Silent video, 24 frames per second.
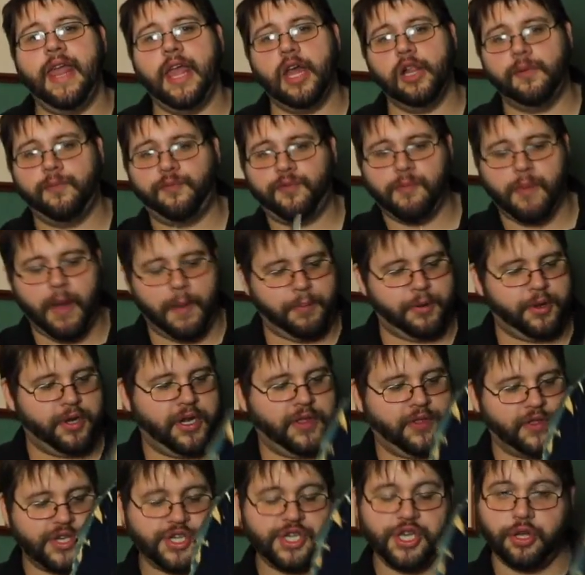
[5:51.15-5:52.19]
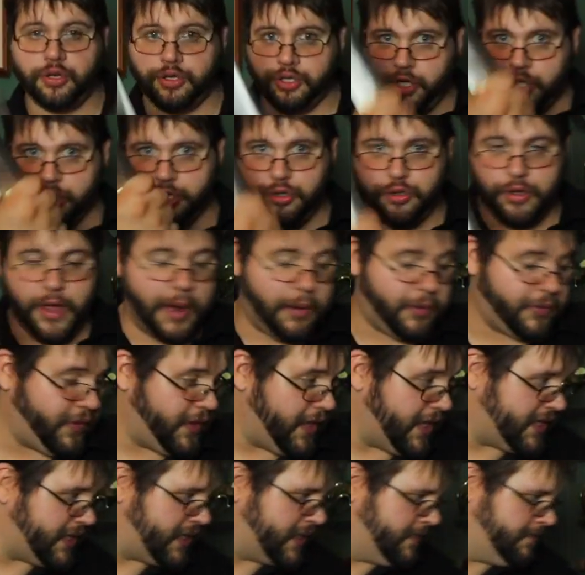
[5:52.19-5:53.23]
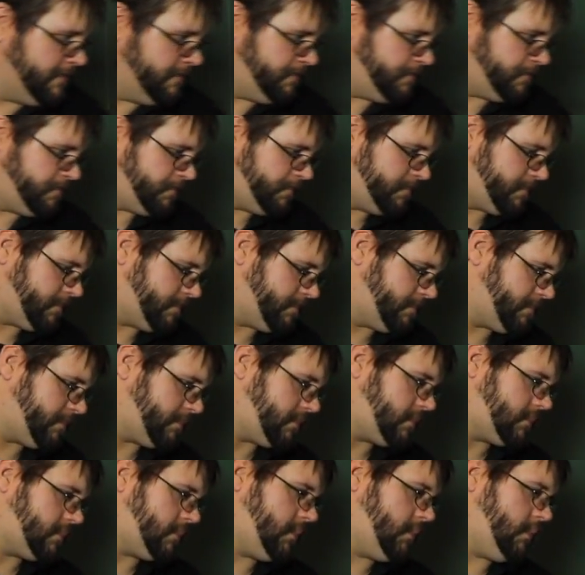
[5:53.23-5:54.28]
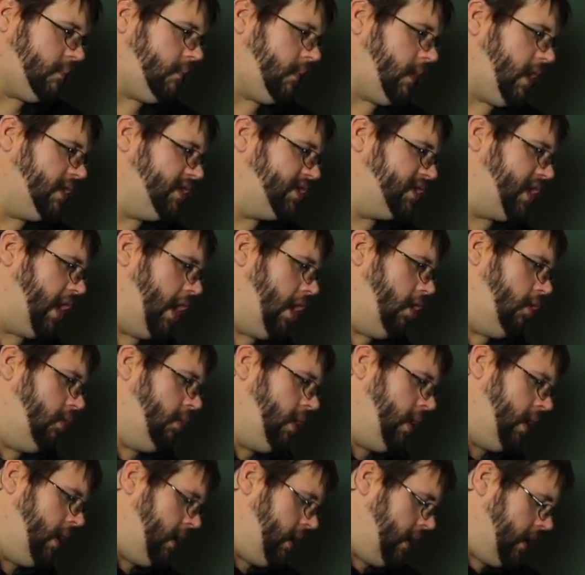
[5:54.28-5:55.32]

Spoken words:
nail them from up underneath the shield. You can do that with this. So